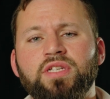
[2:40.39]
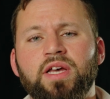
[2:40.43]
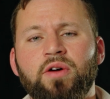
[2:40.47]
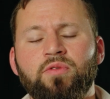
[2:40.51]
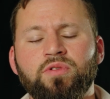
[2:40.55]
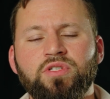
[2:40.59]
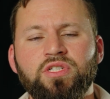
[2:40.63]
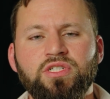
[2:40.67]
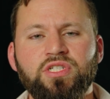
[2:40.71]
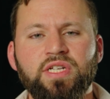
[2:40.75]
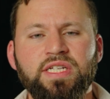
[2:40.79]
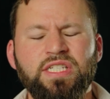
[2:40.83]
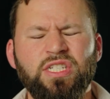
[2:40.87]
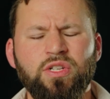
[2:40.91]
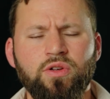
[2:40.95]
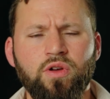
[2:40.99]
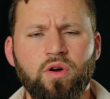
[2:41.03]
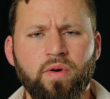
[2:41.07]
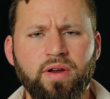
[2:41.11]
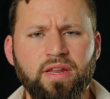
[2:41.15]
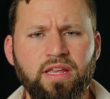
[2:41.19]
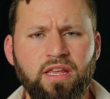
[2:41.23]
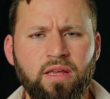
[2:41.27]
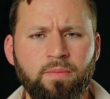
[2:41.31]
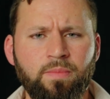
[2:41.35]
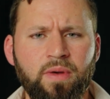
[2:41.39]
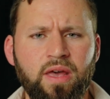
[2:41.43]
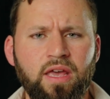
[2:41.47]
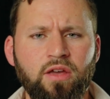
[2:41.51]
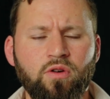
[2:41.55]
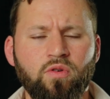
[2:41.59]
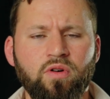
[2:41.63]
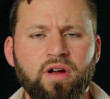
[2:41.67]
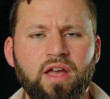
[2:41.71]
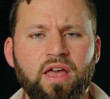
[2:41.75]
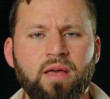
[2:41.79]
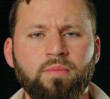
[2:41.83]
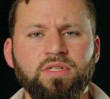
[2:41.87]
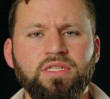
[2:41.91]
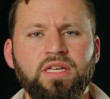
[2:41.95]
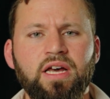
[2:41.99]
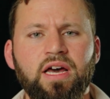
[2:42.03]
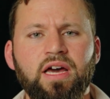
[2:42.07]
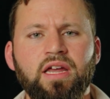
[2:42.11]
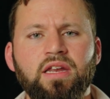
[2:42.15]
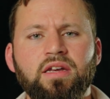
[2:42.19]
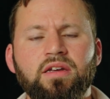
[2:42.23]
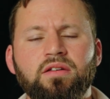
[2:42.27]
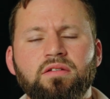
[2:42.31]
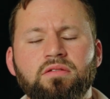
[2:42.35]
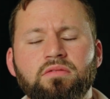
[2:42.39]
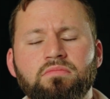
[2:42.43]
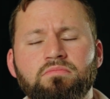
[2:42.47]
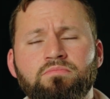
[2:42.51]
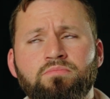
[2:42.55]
I would suggest you go on eBay or Amazon.